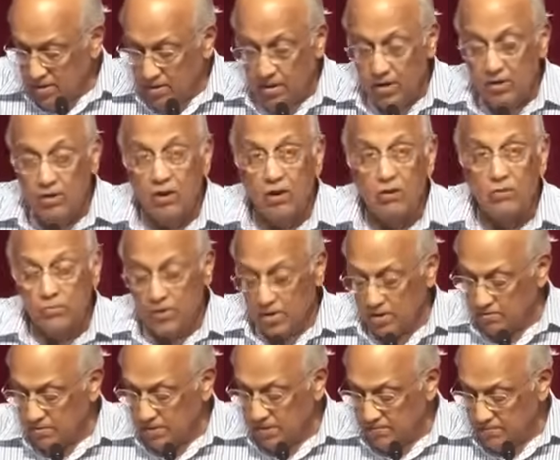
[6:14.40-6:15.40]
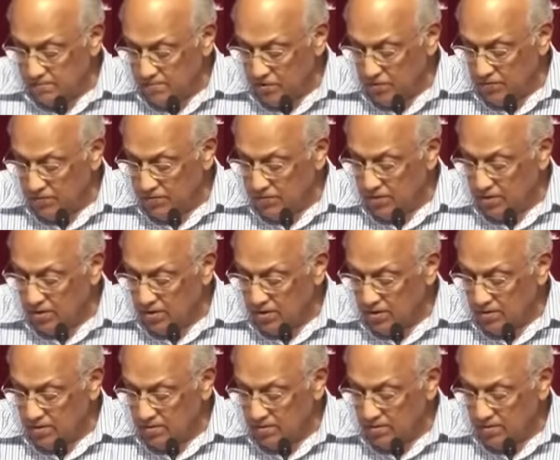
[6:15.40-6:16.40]
yet not one of them will
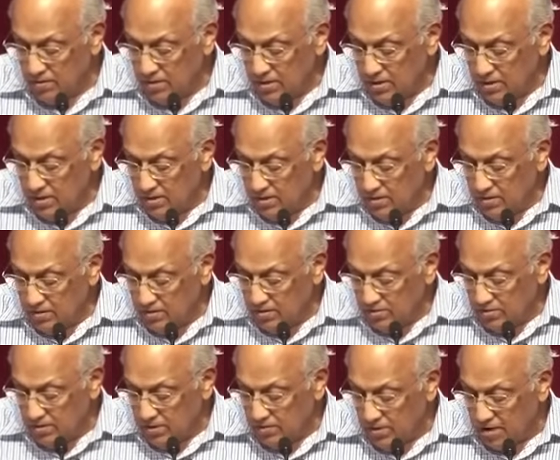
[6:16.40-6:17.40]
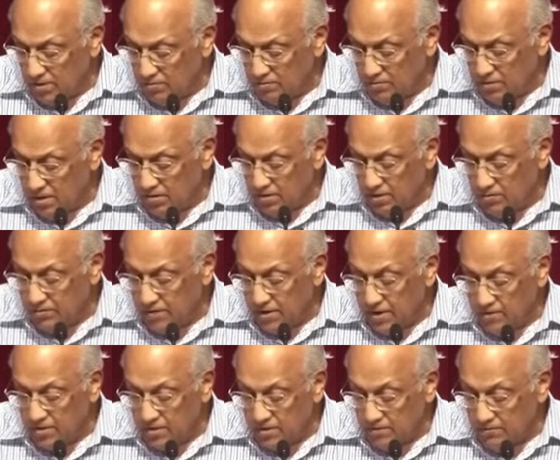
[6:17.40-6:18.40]
fall to the ground without your Father.